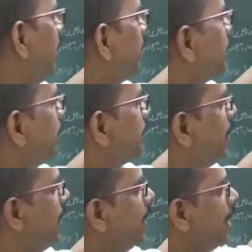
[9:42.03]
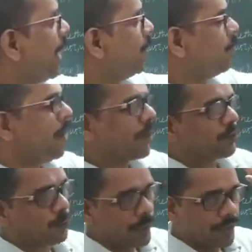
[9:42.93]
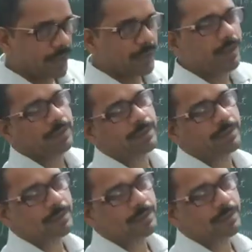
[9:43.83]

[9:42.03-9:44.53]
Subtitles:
Instead of saying, I was wondering,